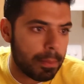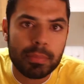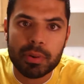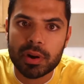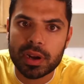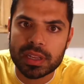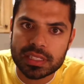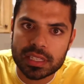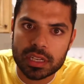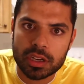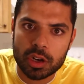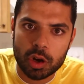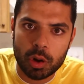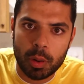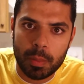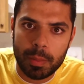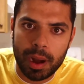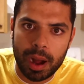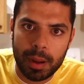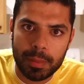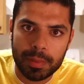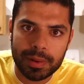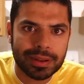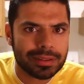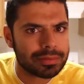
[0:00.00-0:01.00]
President
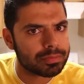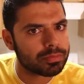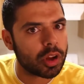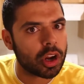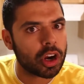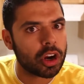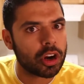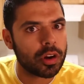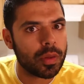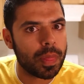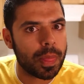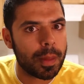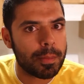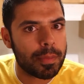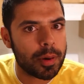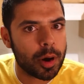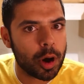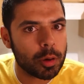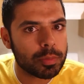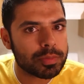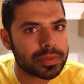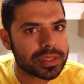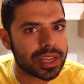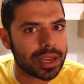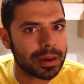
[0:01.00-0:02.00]
Obama, heard the
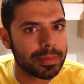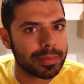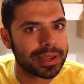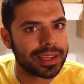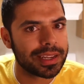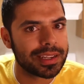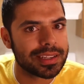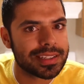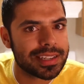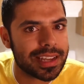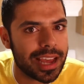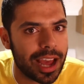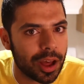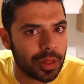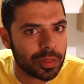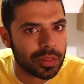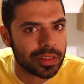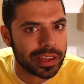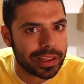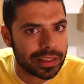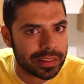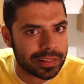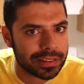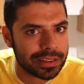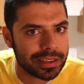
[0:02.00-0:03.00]
Pope's coming in town
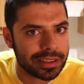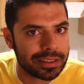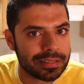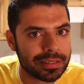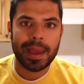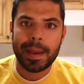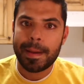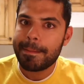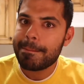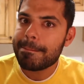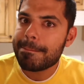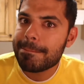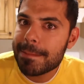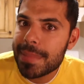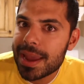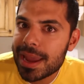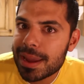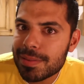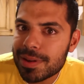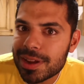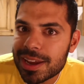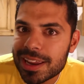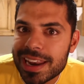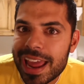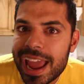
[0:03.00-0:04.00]
lately.
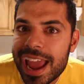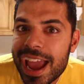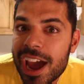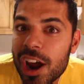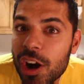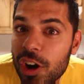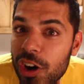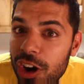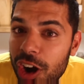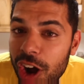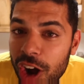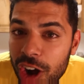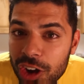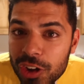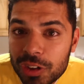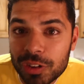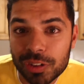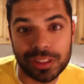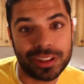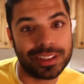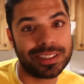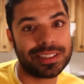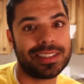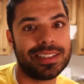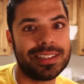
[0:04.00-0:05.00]
Maybe an aunt or uncle
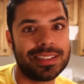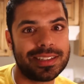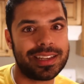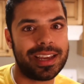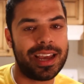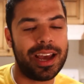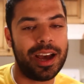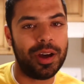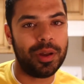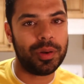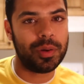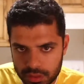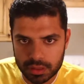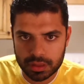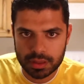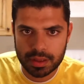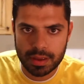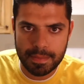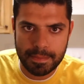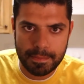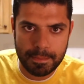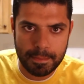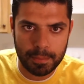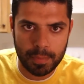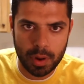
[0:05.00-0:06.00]
that's in town.
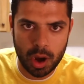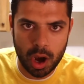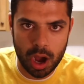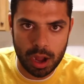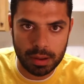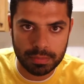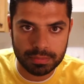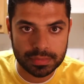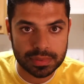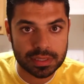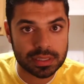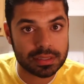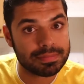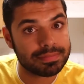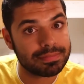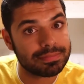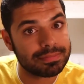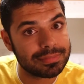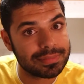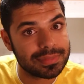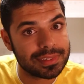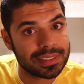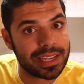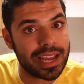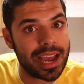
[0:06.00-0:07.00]
Moms,
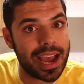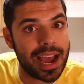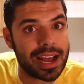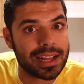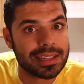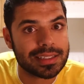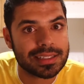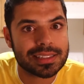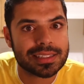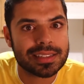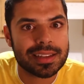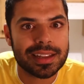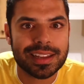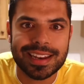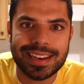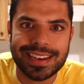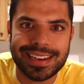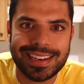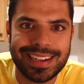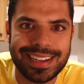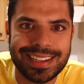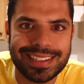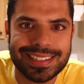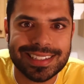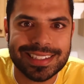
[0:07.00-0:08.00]
dads,
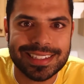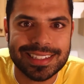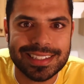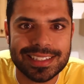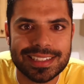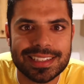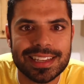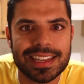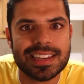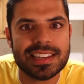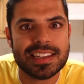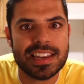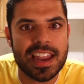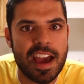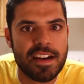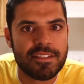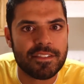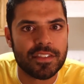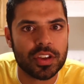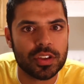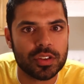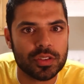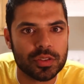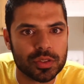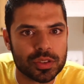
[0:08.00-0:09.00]
nieces,
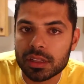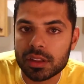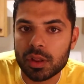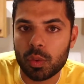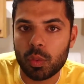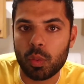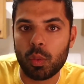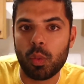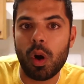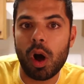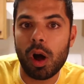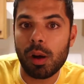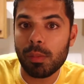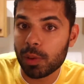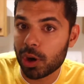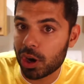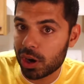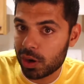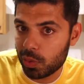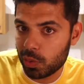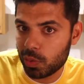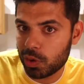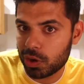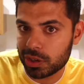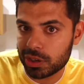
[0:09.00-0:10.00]
nephews,
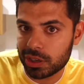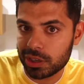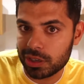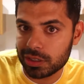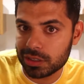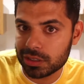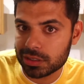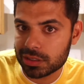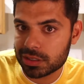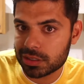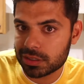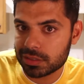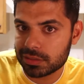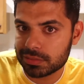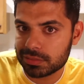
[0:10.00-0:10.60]
Walmart workers.